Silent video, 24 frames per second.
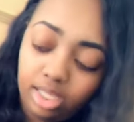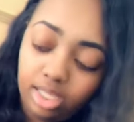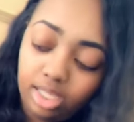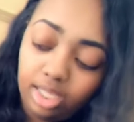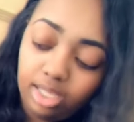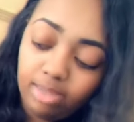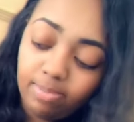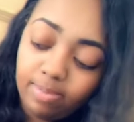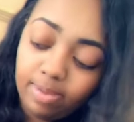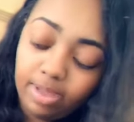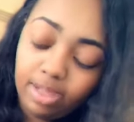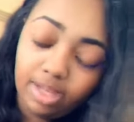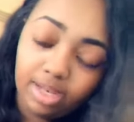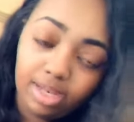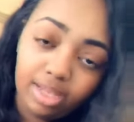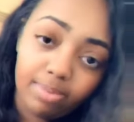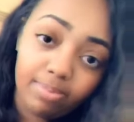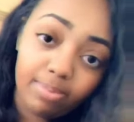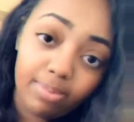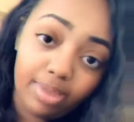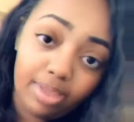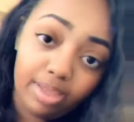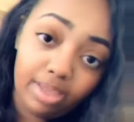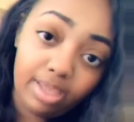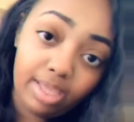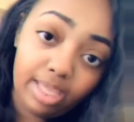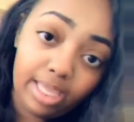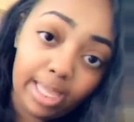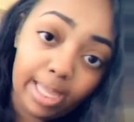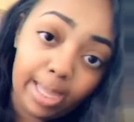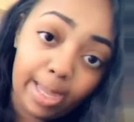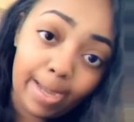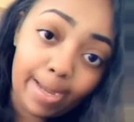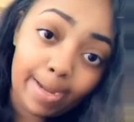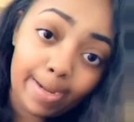emailing me.